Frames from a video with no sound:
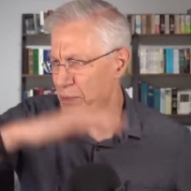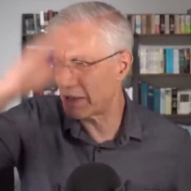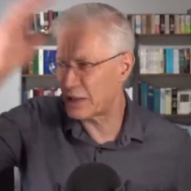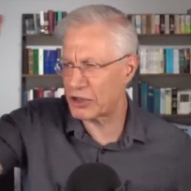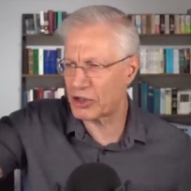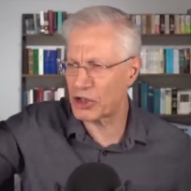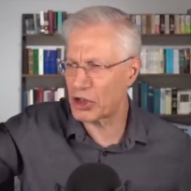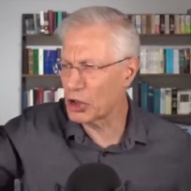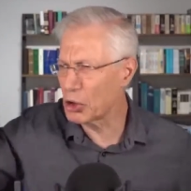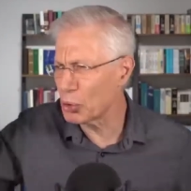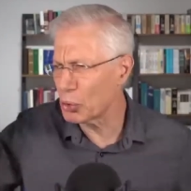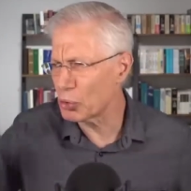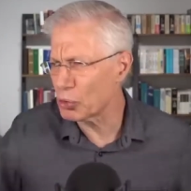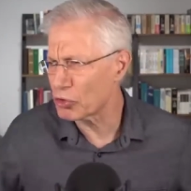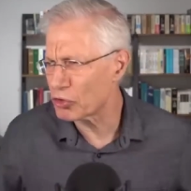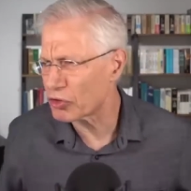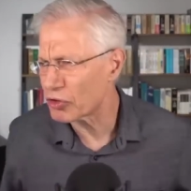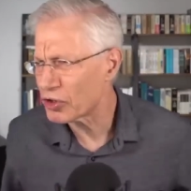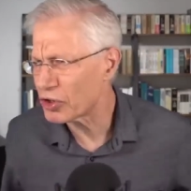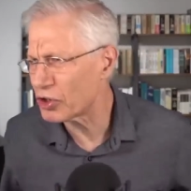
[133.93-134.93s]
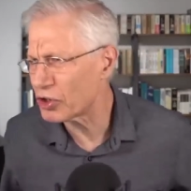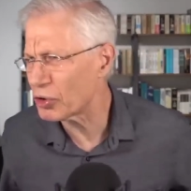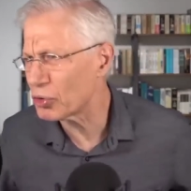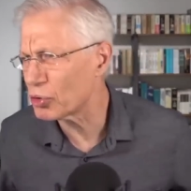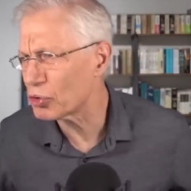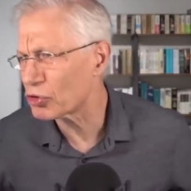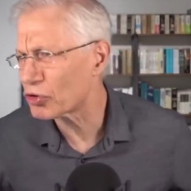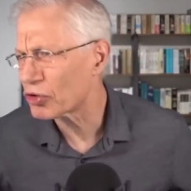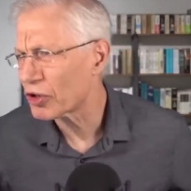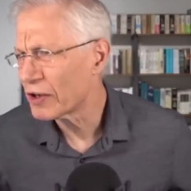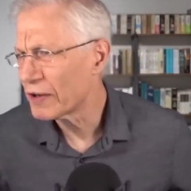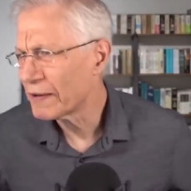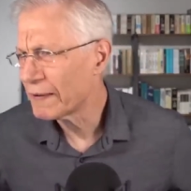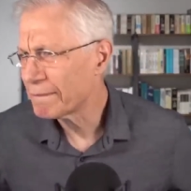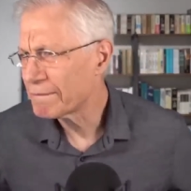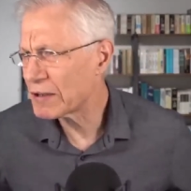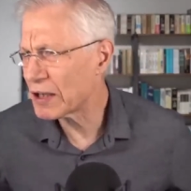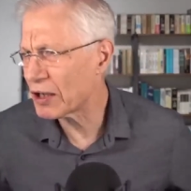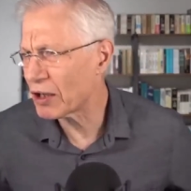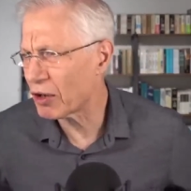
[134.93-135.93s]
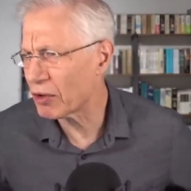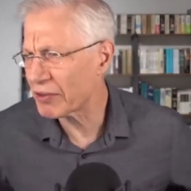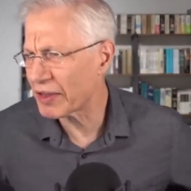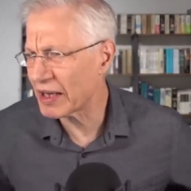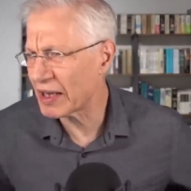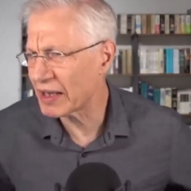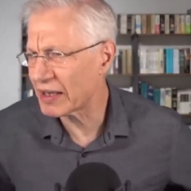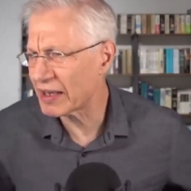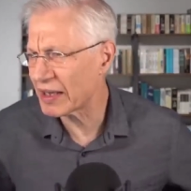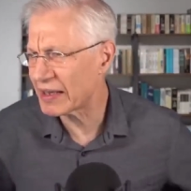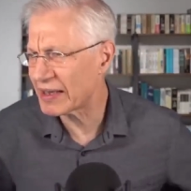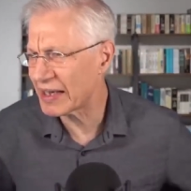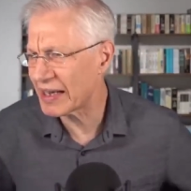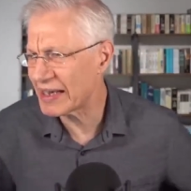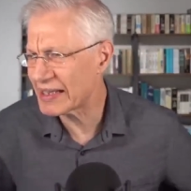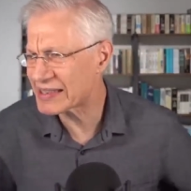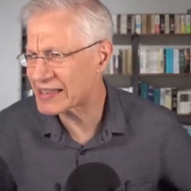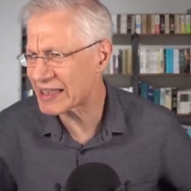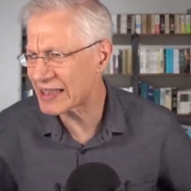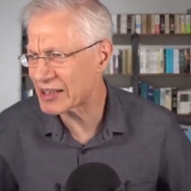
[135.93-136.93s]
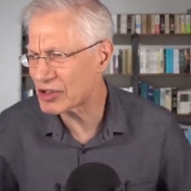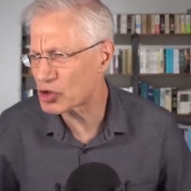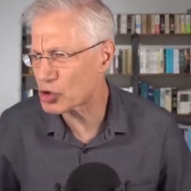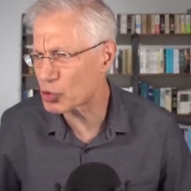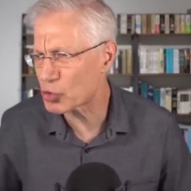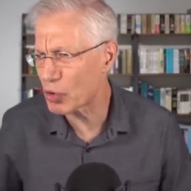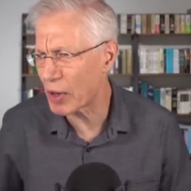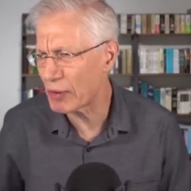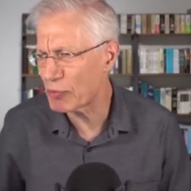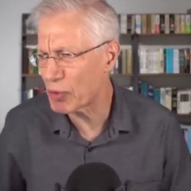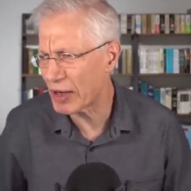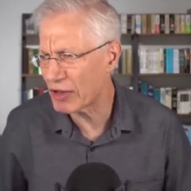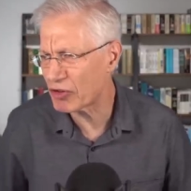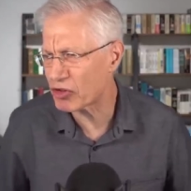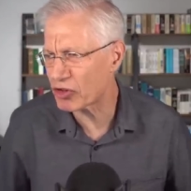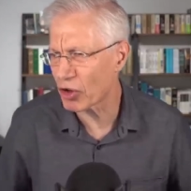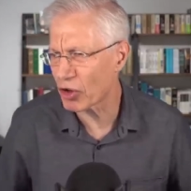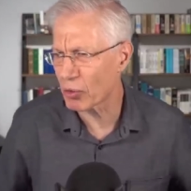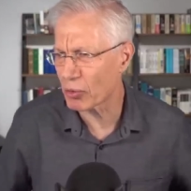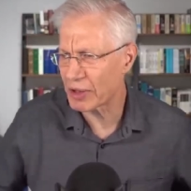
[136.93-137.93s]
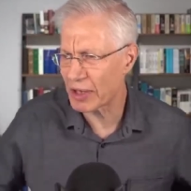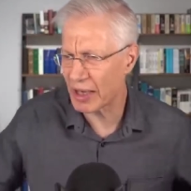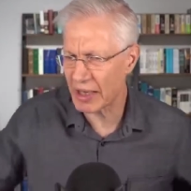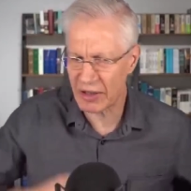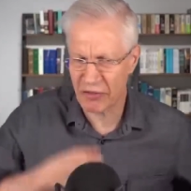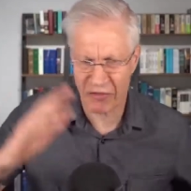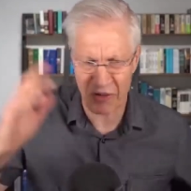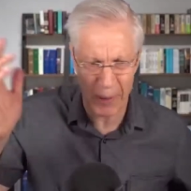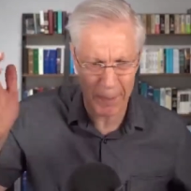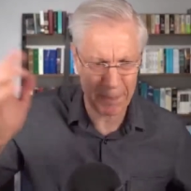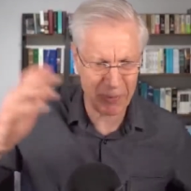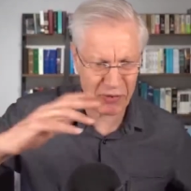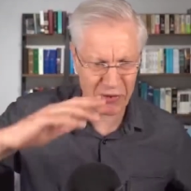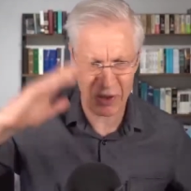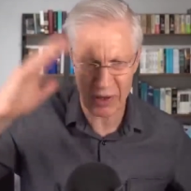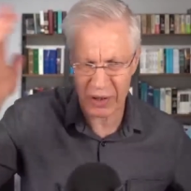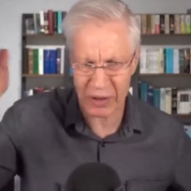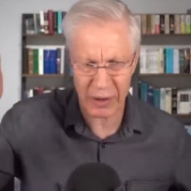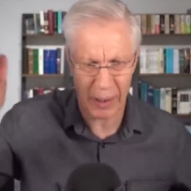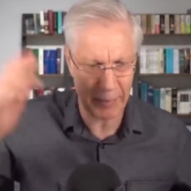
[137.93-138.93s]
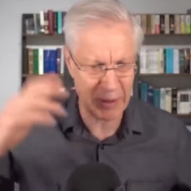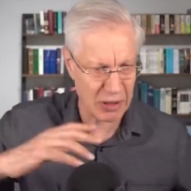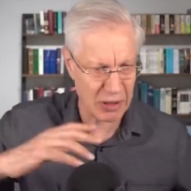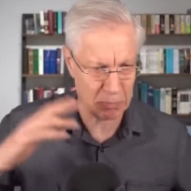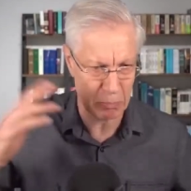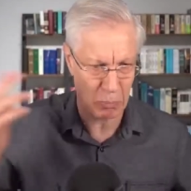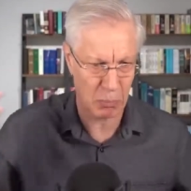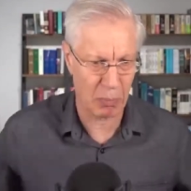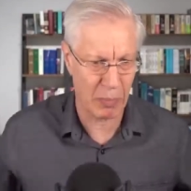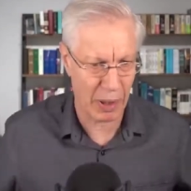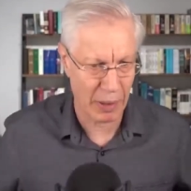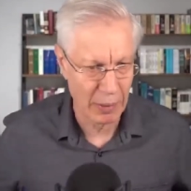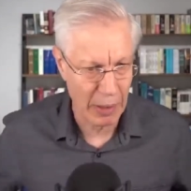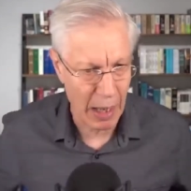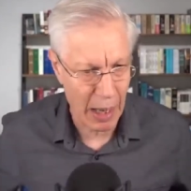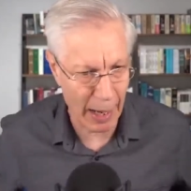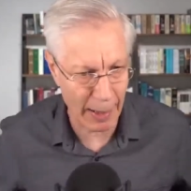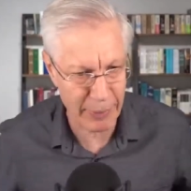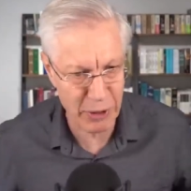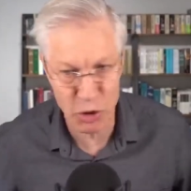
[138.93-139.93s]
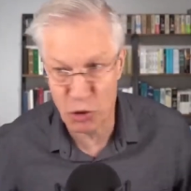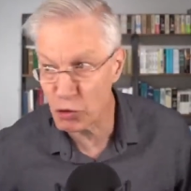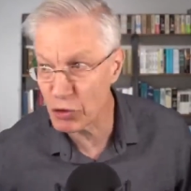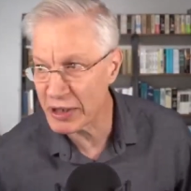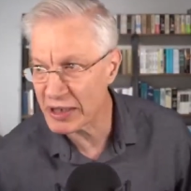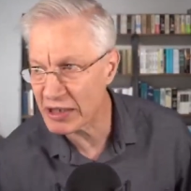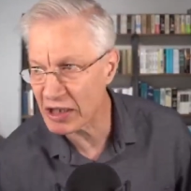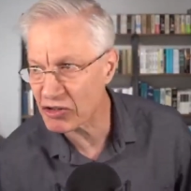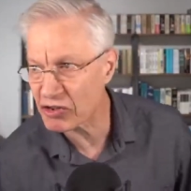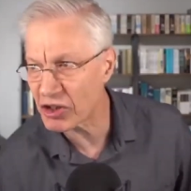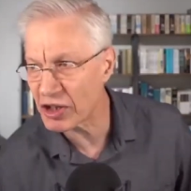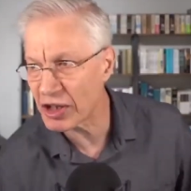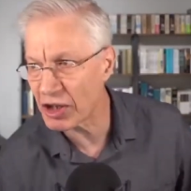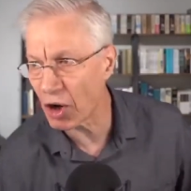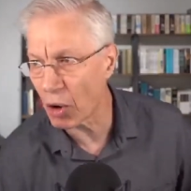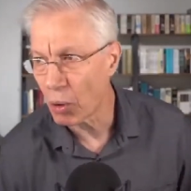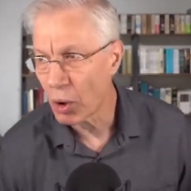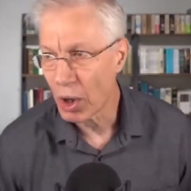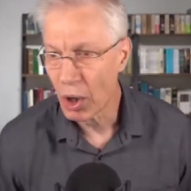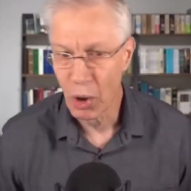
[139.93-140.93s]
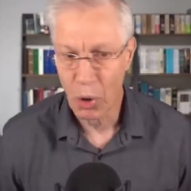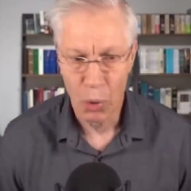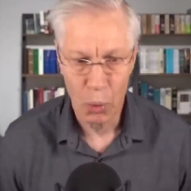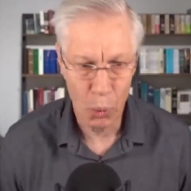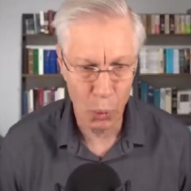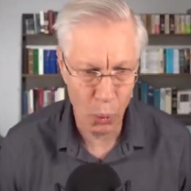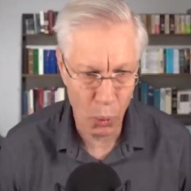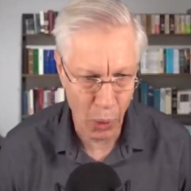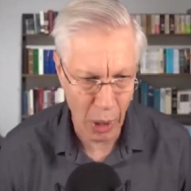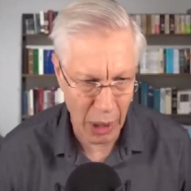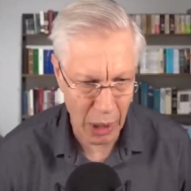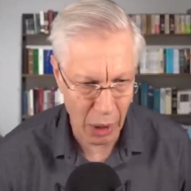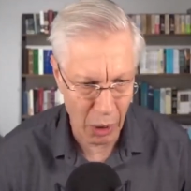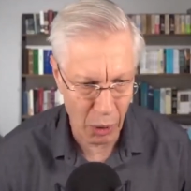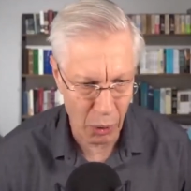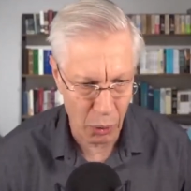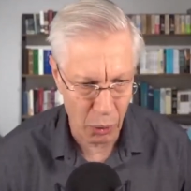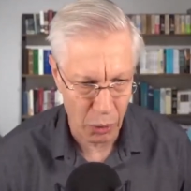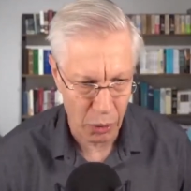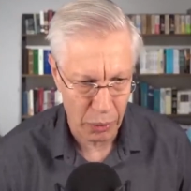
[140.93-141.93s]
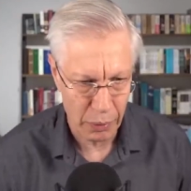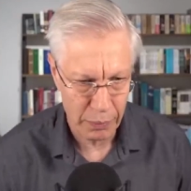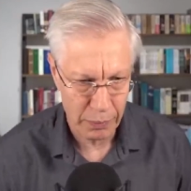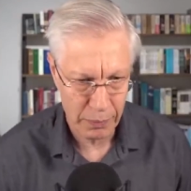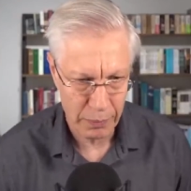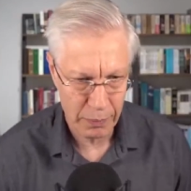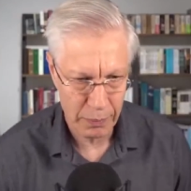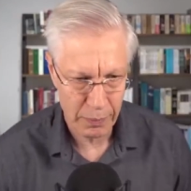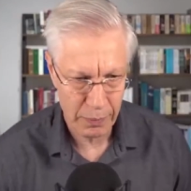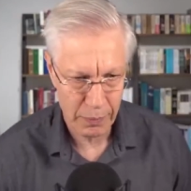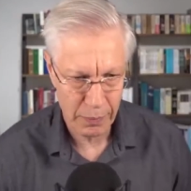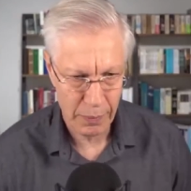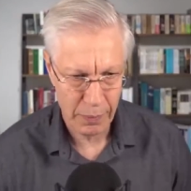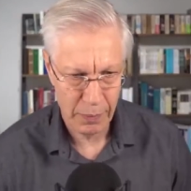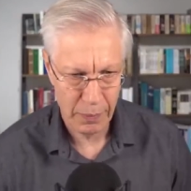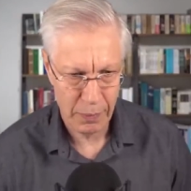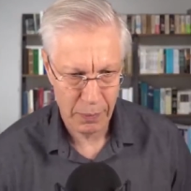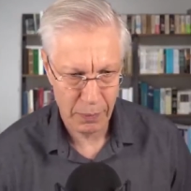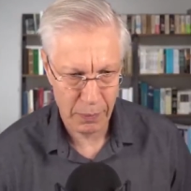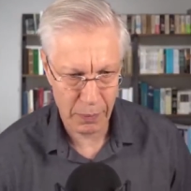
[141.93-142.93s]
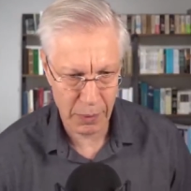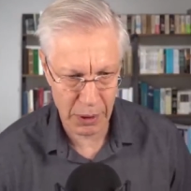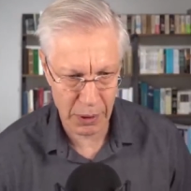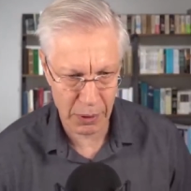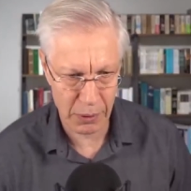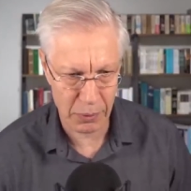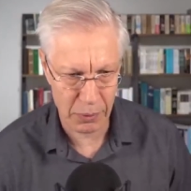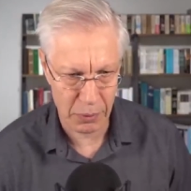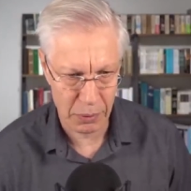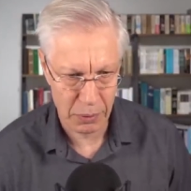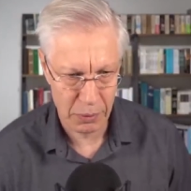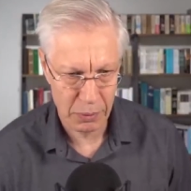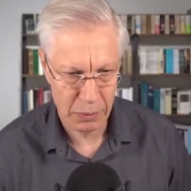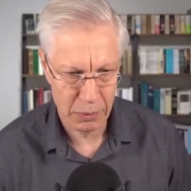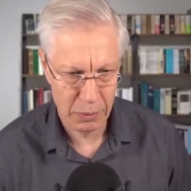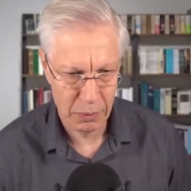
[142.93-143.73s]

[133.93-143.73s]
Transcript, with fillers: Huge, huge. You know, the, the, the incidence ra ratio, ninety-five percent. I mean, I mean, you read this and you go, whoa, whoa.